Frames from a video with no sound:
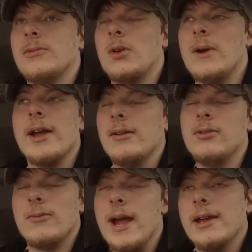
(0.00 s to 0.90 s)
the rack,
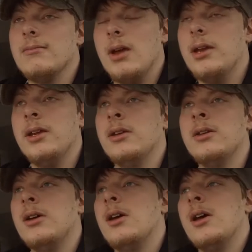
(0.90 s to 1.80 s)
the rack and pinion,
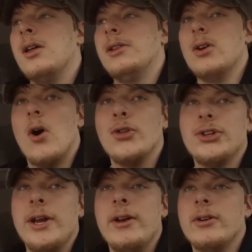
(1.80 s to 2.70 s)
the
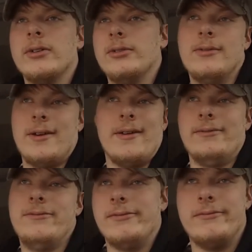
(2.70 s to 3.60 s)
alternator, uh,
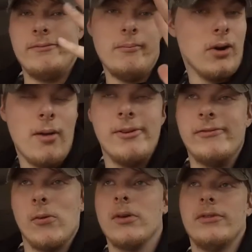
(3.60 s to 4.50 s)
probably
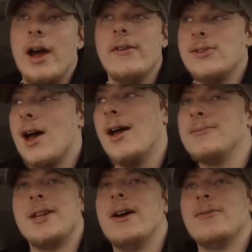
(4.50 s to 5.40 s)
four or five times
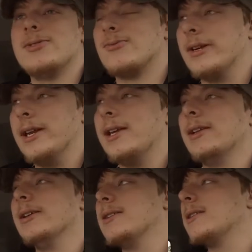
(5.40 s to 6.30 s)
now, which is
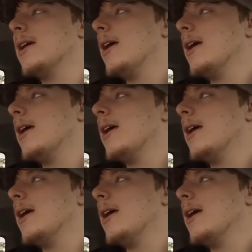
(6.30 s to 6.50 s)
ridiculous.